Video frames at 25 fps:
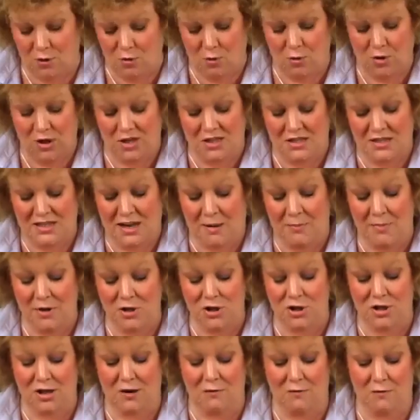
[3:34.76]
going to
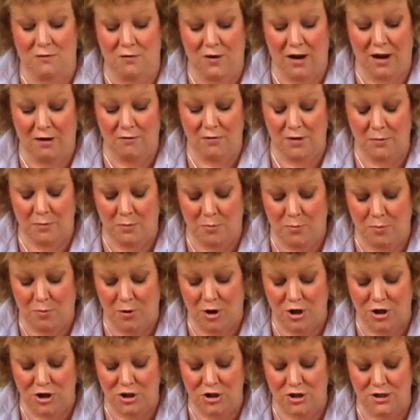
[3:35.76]
damage that very
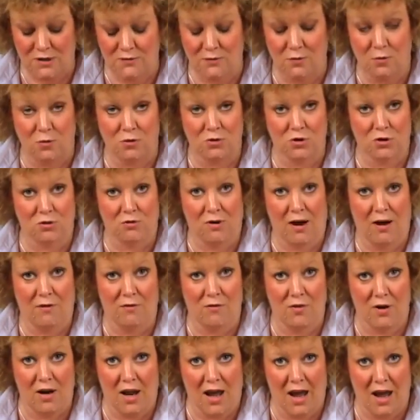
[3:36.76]
precious photograph
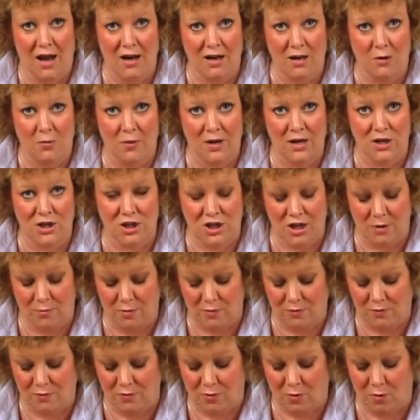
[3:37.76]
in any way, shape or
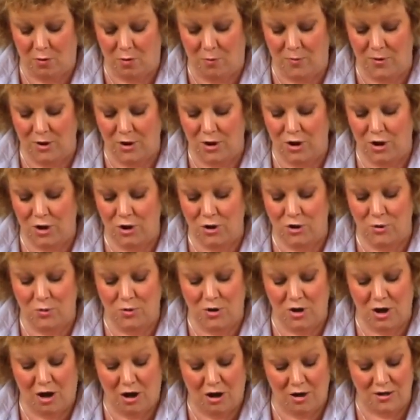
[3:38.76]
form. You
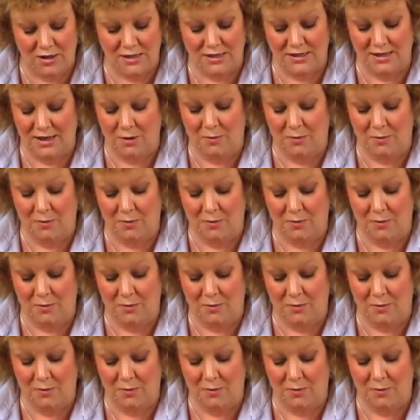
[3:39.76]
can't see